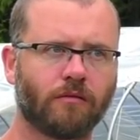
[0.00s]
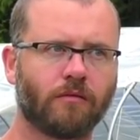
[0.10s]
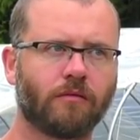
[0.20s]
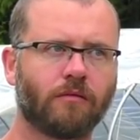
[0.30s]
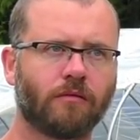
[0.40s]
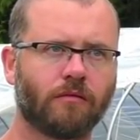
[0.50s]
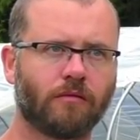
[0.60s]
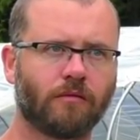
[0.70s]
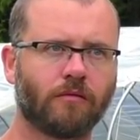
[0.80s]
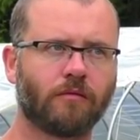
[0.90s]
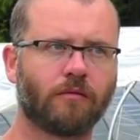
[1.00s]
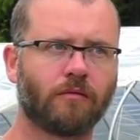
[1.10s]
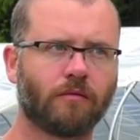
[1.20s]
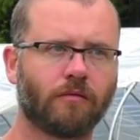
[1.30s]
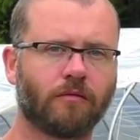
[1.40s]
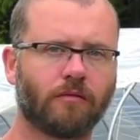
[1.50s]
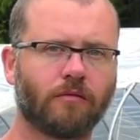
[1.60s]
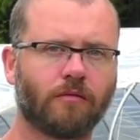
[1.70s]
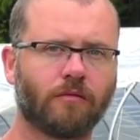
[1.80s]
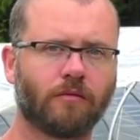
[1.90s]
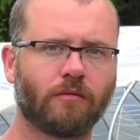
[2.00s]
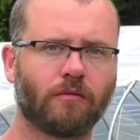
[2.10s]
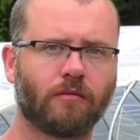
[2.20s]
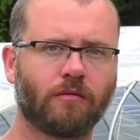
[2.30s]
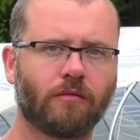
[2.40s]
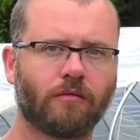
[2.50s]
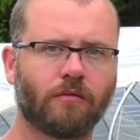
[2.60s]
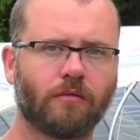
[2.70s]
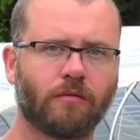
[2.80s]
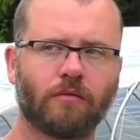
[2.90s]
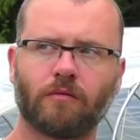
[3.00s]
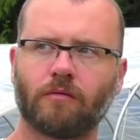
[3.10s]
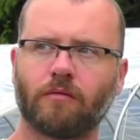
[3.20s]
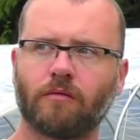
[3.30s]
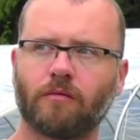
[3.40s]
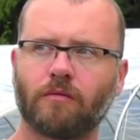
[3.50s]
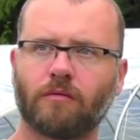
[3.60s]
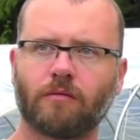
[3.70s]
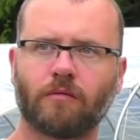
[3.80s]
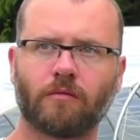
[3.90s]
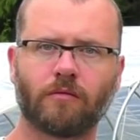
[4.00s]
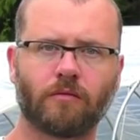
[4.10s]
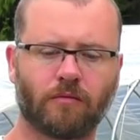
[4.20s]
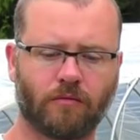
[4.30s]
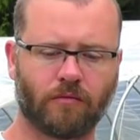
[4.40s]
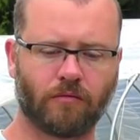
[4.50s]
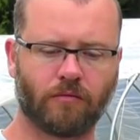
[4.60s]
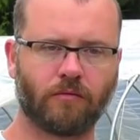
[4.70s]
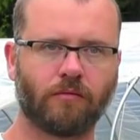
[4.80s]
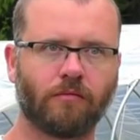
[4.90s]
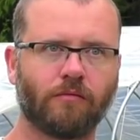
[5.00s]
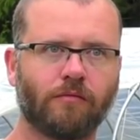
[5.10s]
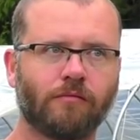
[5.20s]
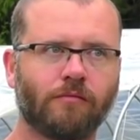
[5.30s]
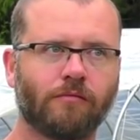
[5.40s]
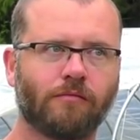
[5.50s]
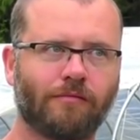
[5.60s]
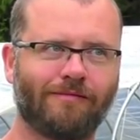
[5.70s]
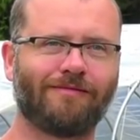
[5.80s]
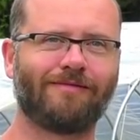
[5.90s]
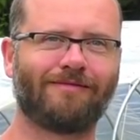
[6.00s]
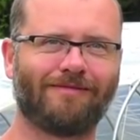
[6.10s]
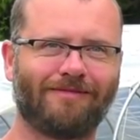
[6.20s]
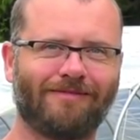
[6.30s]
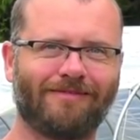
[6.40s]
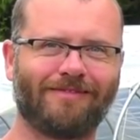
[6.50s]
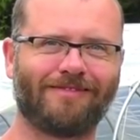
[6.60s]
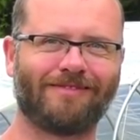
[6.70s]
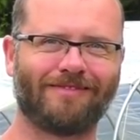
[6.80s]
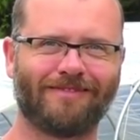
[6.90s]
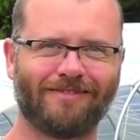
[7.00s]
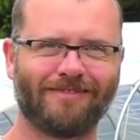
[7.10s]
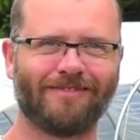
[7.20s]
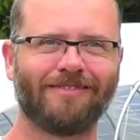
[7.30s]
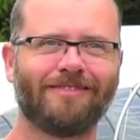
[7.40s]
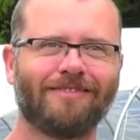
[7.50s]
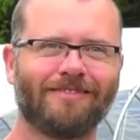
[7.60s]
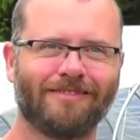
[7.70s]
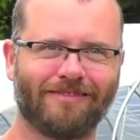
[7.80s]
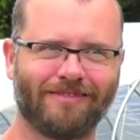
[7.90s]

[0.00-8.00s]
No words are spoken by the person on screen.